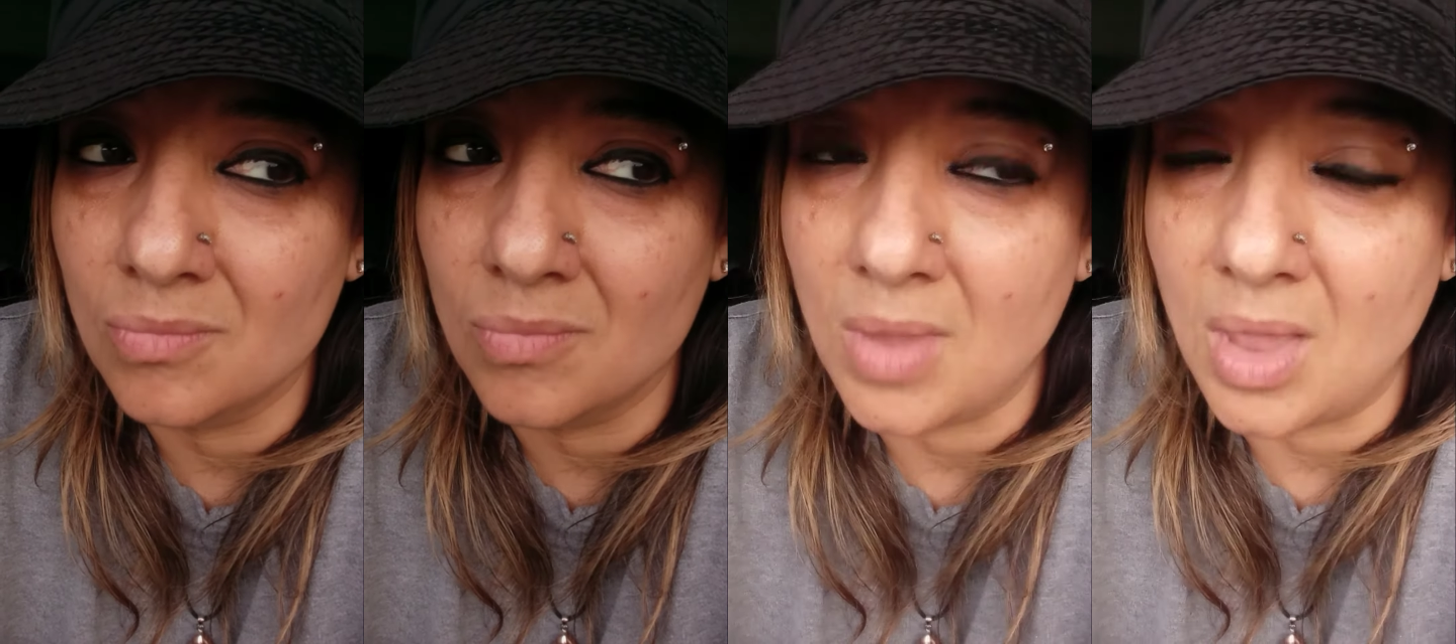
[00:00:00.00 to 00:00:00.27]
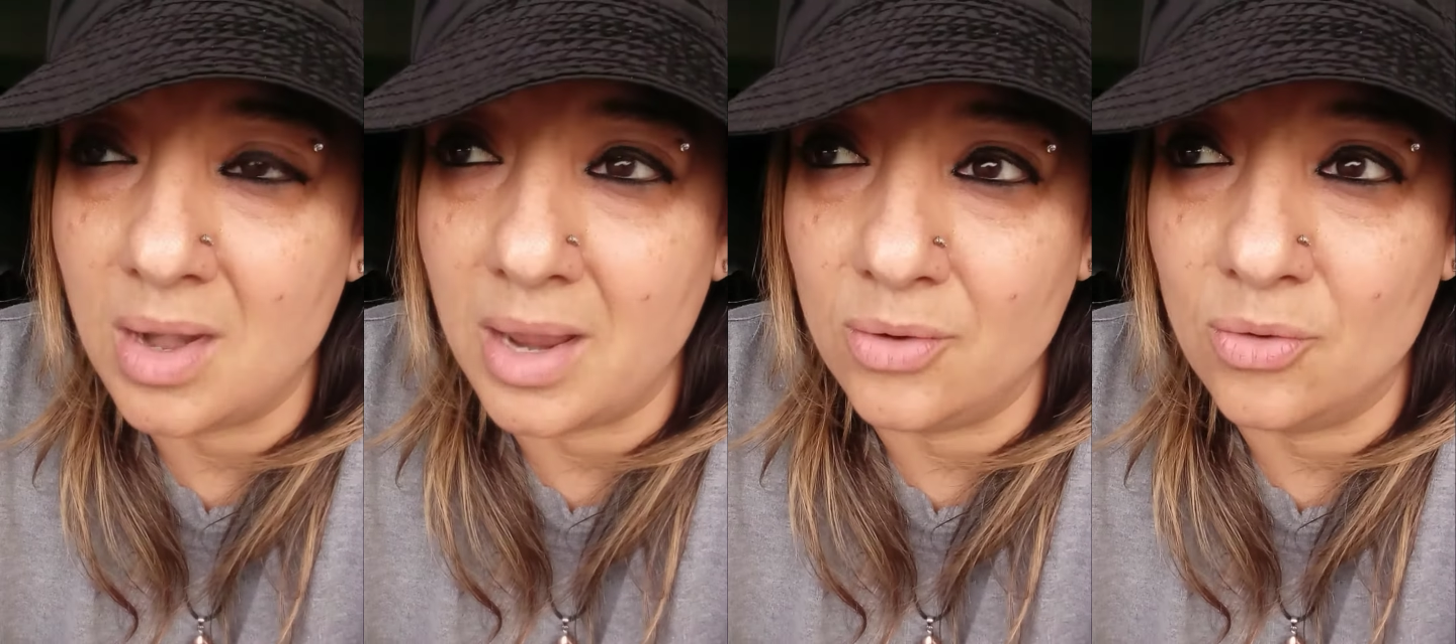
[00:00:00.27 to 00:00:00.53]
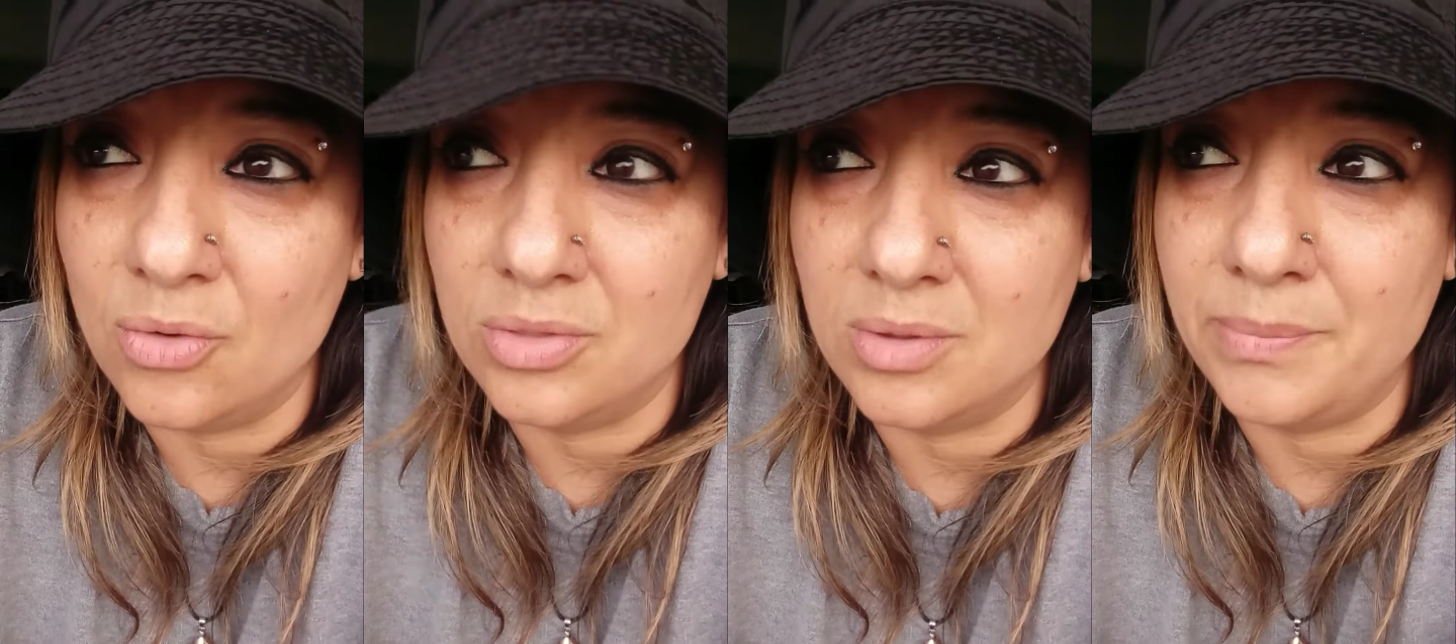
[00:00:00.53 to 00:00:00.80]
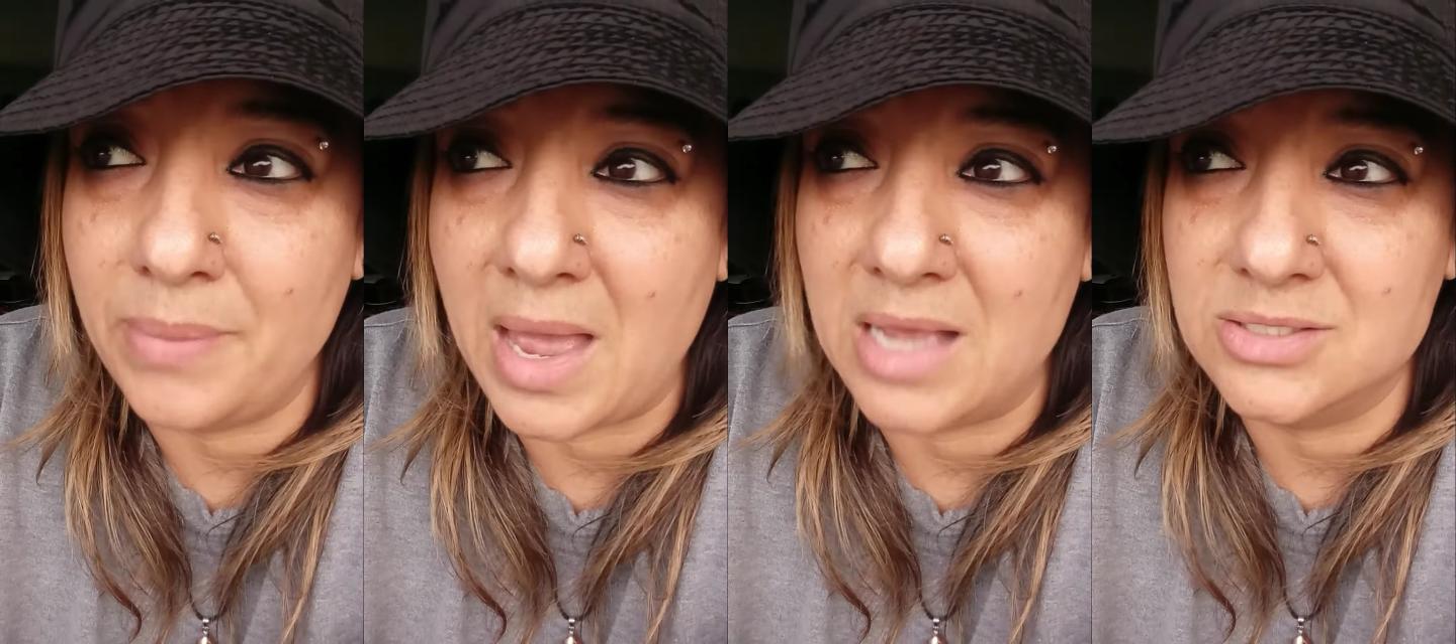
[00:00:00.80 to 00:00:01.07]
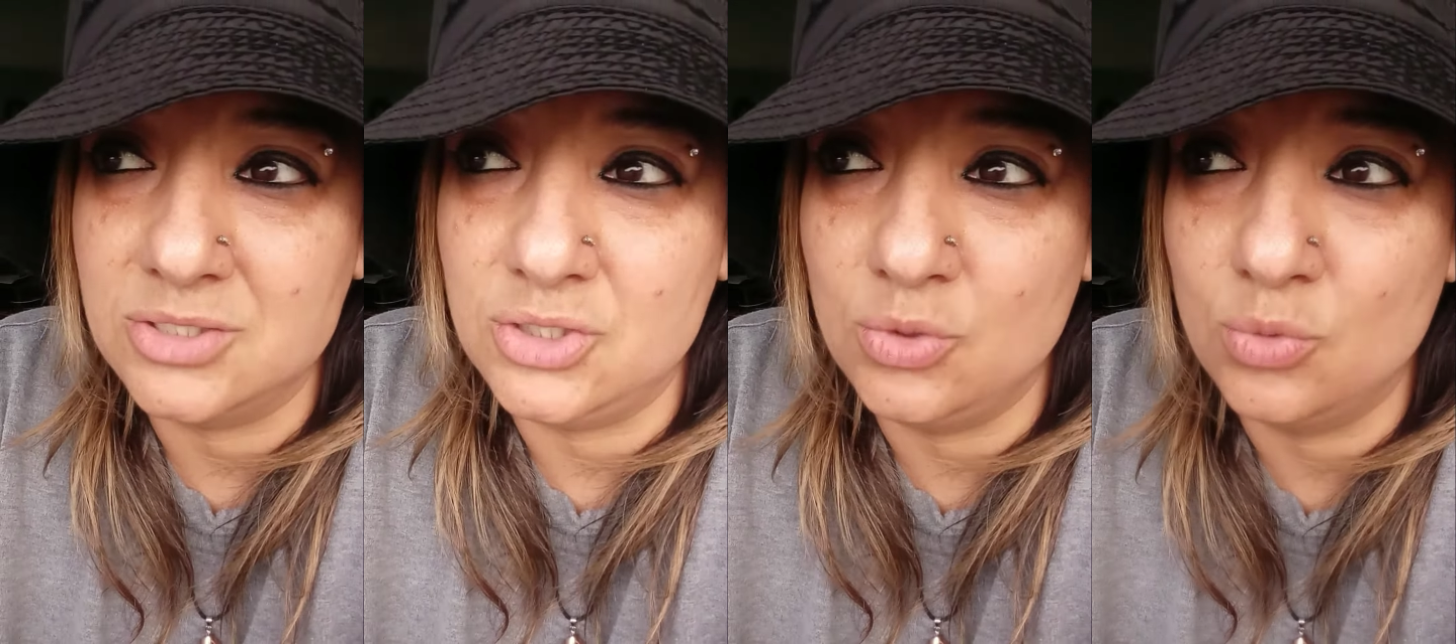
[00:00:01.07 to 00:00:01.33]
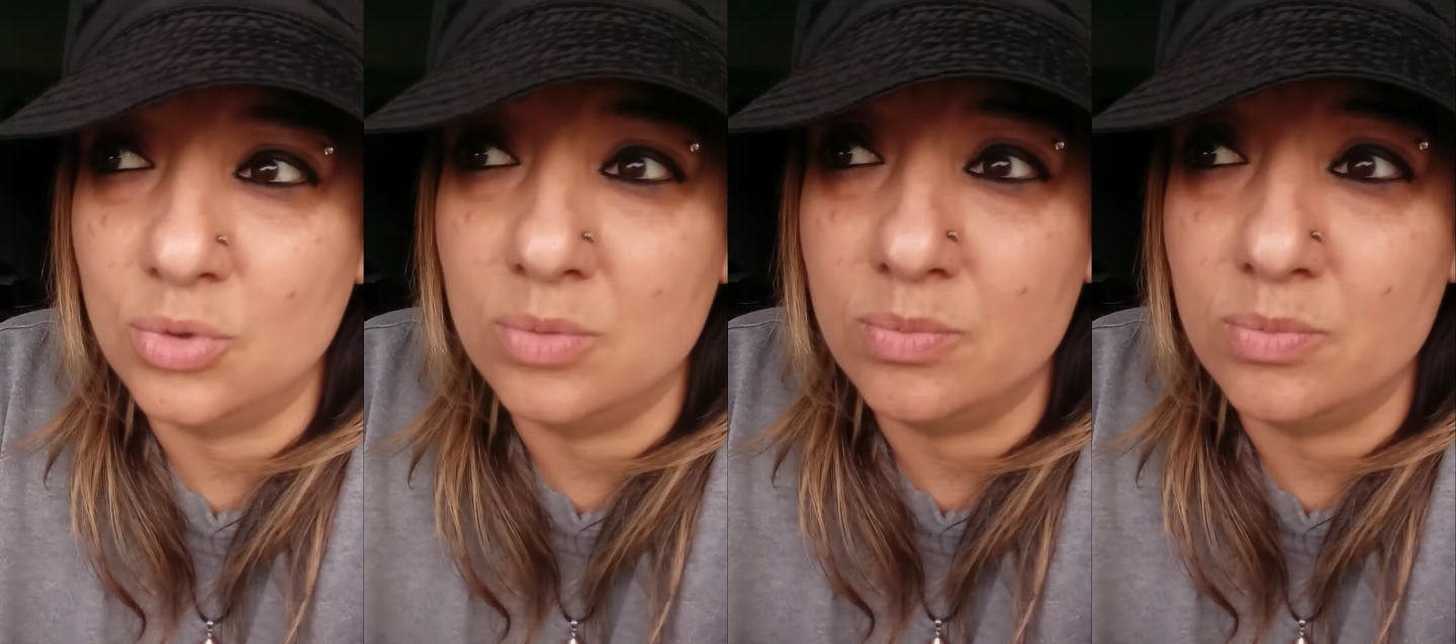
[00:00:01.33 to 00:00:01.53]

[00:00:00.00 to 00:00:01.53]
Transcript: And I know in the past you were